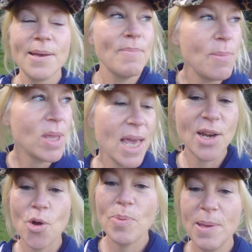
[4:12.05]
Maybe they're
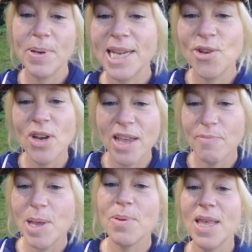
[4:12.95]
not people in your life.
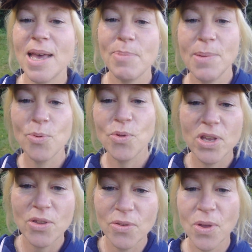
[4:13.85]
Maybe they're people
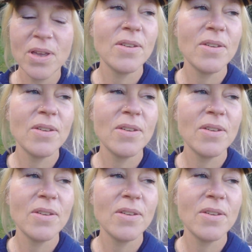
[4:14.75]
that you